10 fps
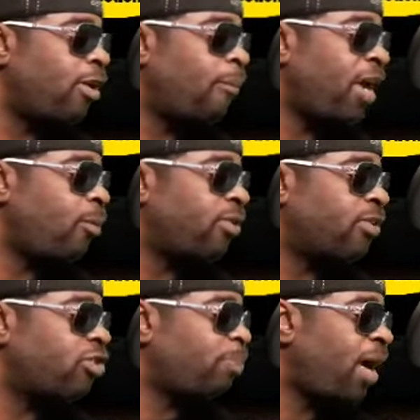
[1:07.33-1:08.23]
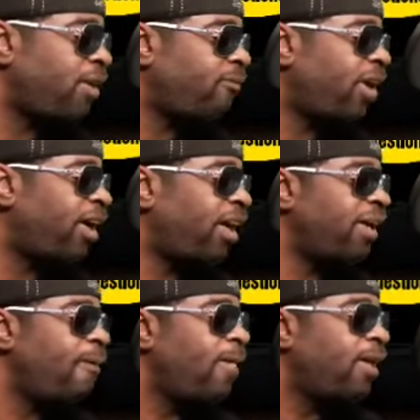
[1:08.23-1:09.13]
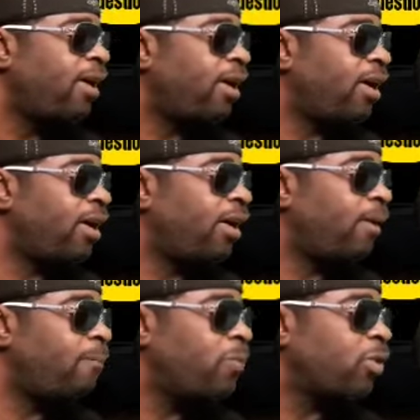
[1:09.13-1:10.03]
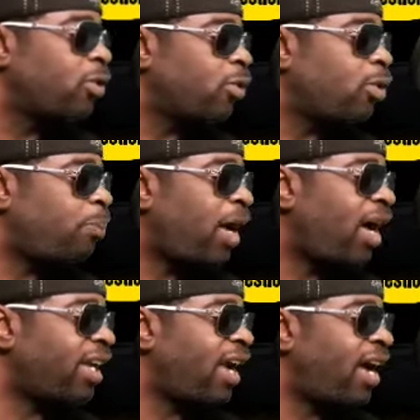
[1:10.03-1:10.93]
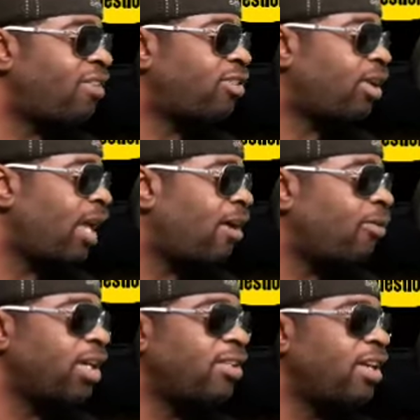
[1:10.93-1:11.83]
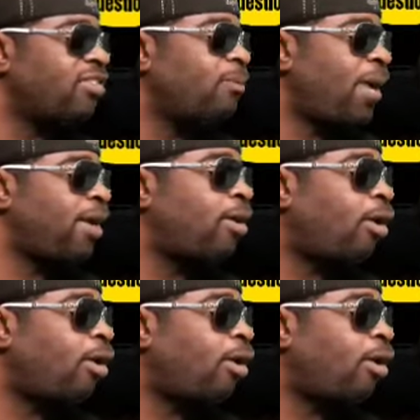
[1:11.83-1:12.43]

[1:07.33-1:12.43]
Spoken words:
It don't matter whether it's Spotify, Google Podcasts, Clout. It doesn't matter.